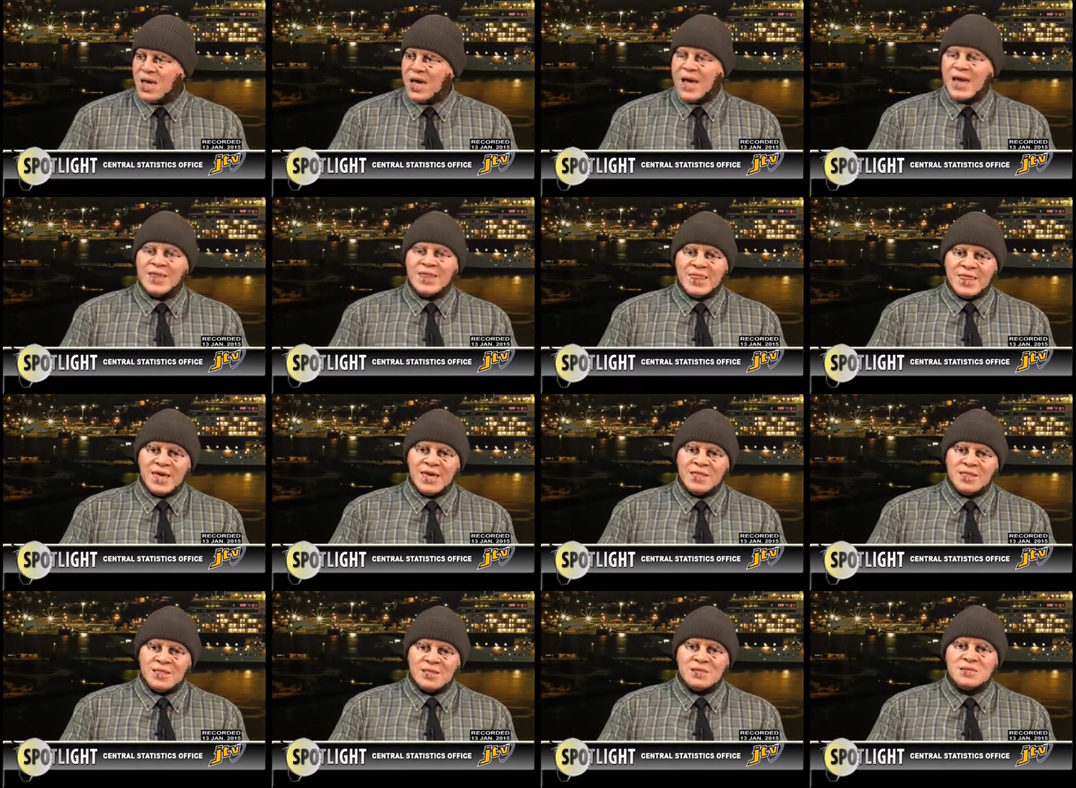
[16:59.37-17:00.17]
and
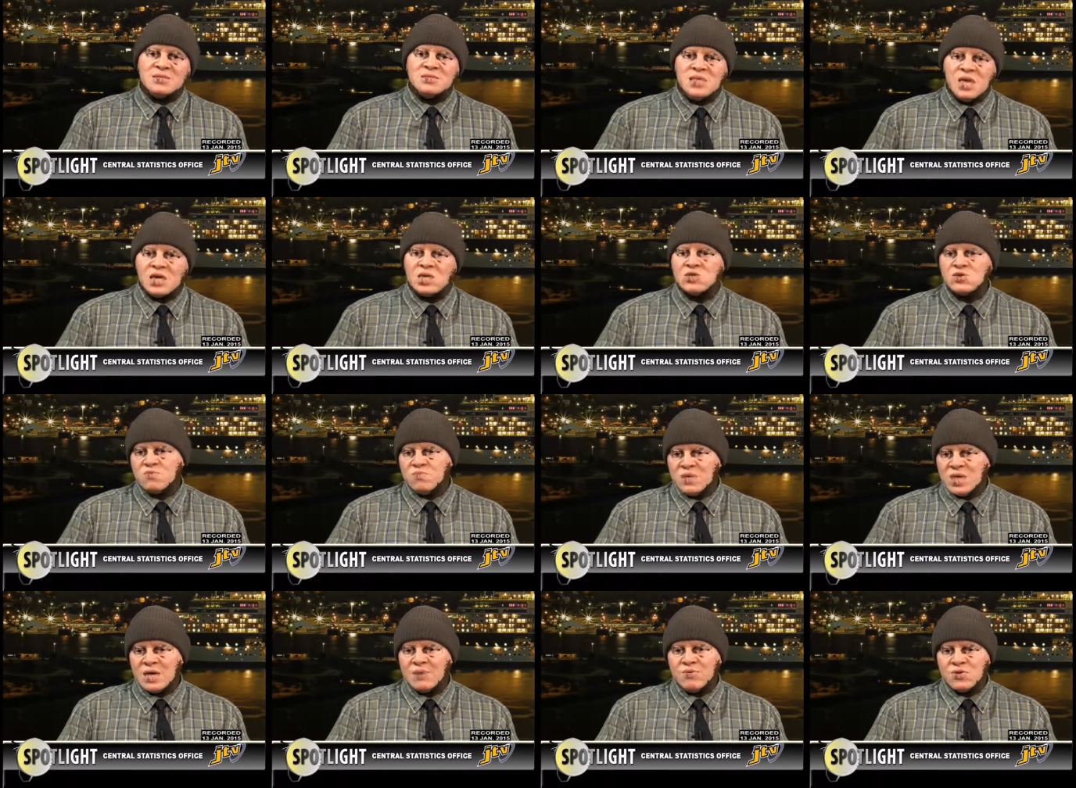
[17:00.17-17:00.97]
then they
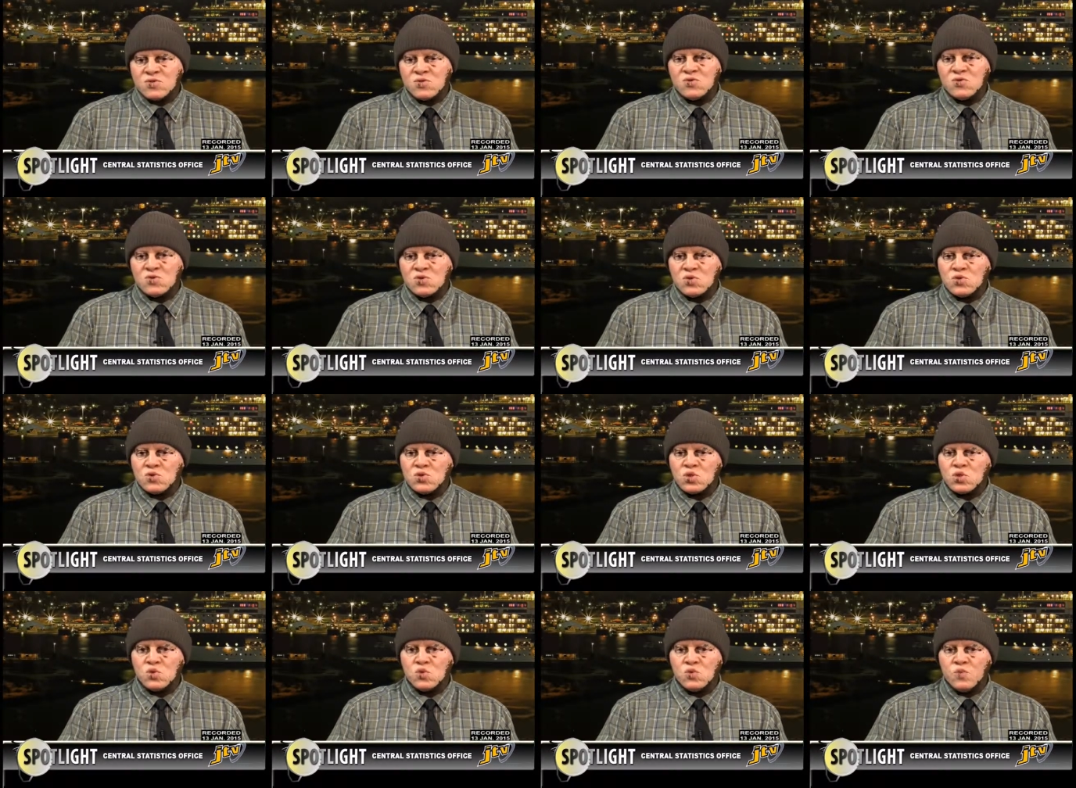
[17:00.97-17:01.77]
should be able to, to,
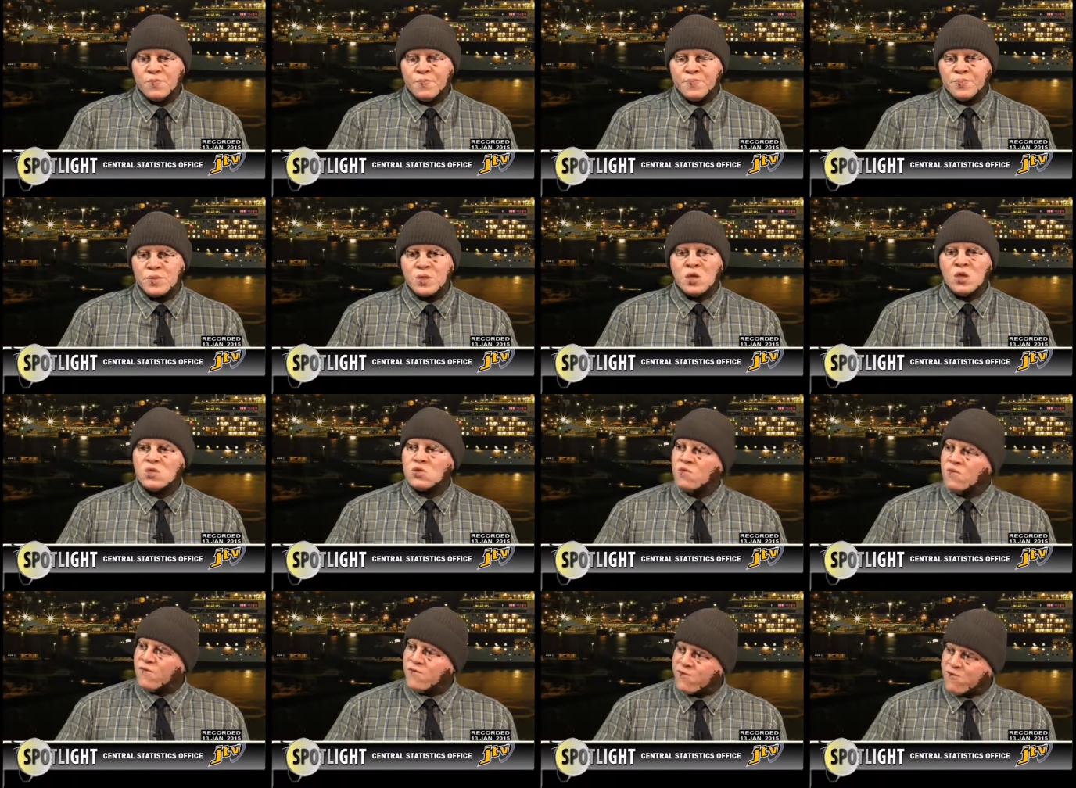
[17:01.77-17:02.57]
to
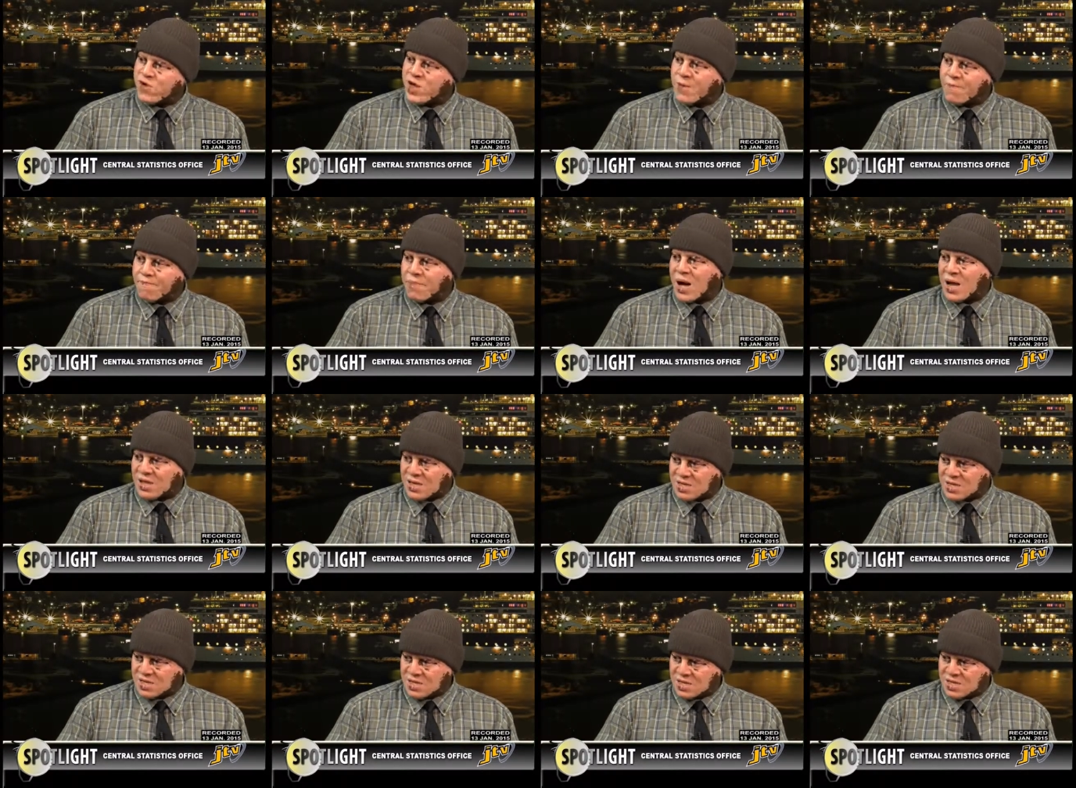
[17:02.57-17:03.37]
to frame
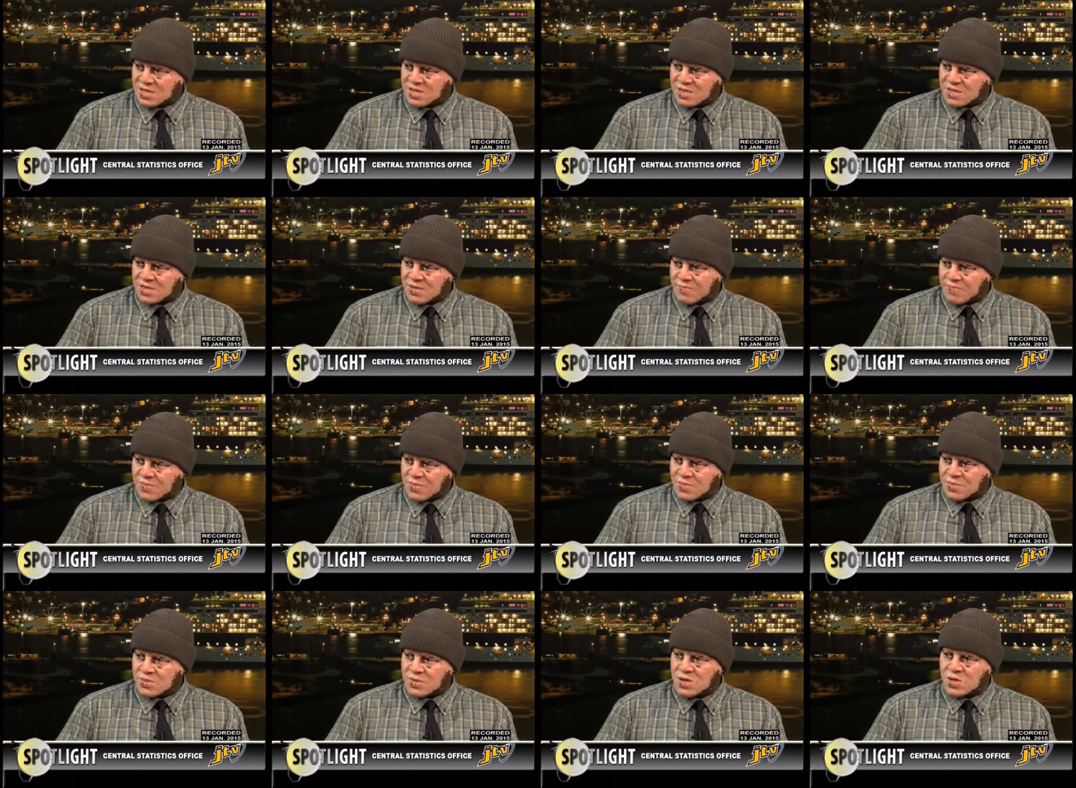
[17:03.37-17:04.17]
policies,
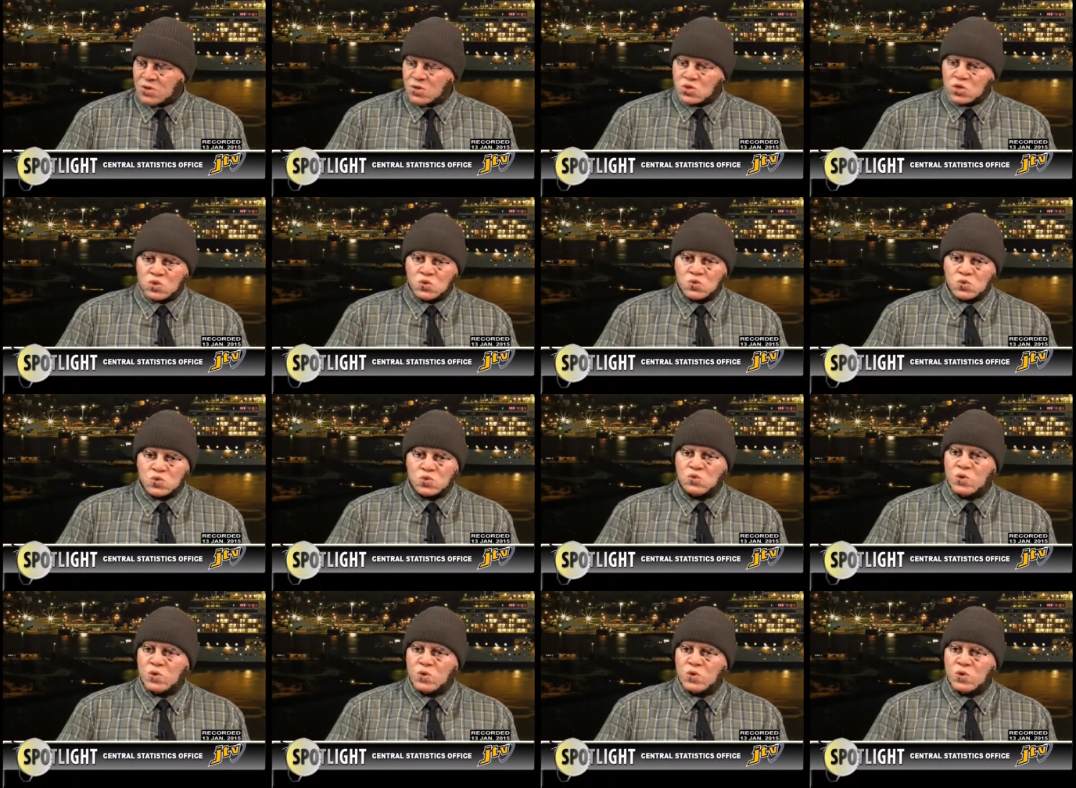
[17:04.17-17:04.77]
you know, to, to